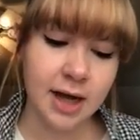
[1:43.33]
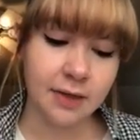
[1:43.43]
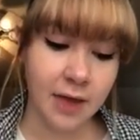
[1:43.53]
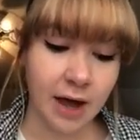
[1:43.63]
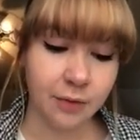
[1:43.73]

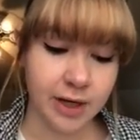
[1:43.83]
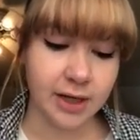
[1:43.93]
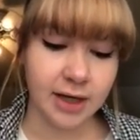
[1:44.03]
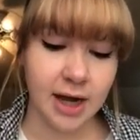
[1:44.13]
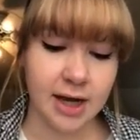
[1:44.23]
that
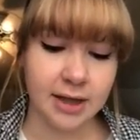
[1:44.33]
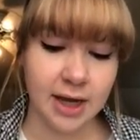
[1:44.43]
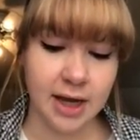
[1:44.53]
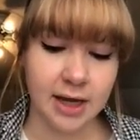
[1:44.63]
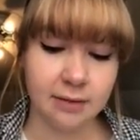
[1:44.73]
week, and
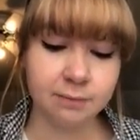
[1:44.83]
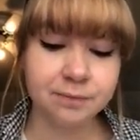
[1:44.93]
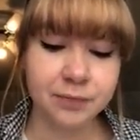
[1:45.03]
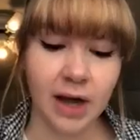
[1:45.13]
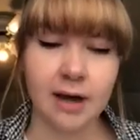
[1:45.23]
then
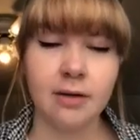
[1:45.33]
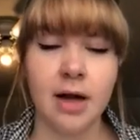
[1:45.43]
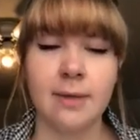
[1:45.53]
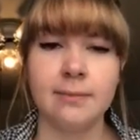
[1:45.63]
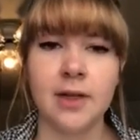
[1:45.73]
I'd
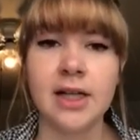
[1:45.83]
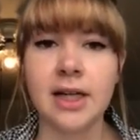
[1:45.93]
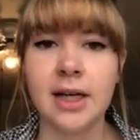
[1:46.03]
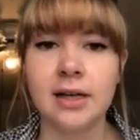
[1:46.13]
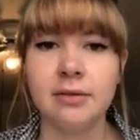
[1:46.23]
rank
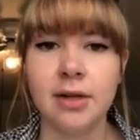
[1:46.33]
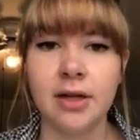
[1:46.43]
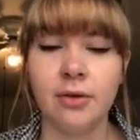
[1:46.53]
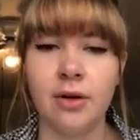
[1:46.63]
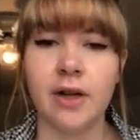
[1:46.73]
it
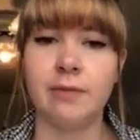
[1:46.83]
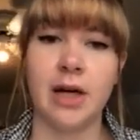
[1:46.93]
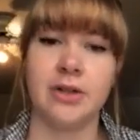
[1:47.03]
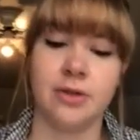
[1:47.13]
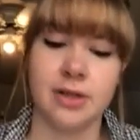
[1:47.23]
in order of
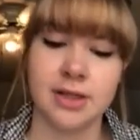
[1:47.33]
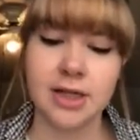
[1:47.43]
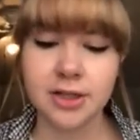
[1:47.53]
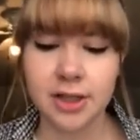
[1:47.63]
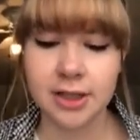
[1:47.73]

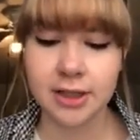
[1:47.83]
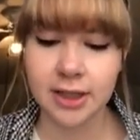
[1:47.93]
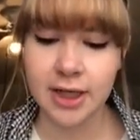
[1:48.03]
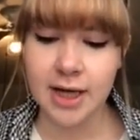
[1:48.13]
prioritization,